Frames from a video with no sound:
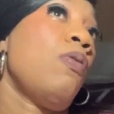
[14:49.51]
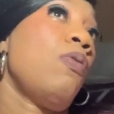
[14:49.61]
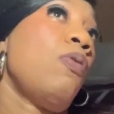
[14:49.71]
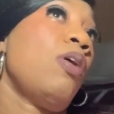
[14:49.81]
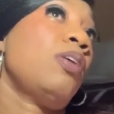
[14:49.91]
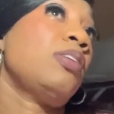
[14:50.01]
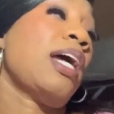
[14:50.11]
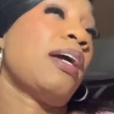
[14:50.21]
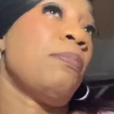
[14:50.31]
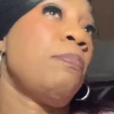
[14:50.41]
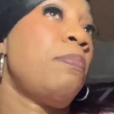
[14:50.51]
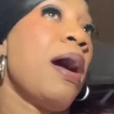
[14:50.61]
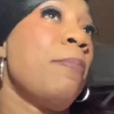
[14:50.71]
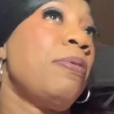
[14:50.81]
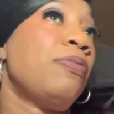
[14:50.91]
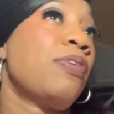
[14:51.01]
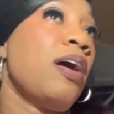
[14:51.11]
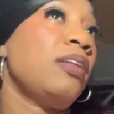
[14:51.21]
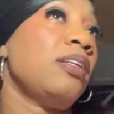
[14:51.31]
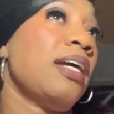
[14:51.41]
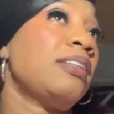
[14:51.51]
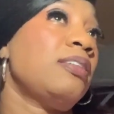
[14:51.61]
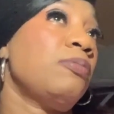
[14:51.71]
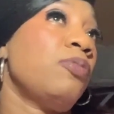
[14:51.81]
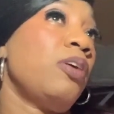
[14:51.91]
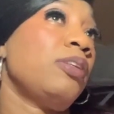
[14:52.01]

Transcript: or like a pop of color, like some,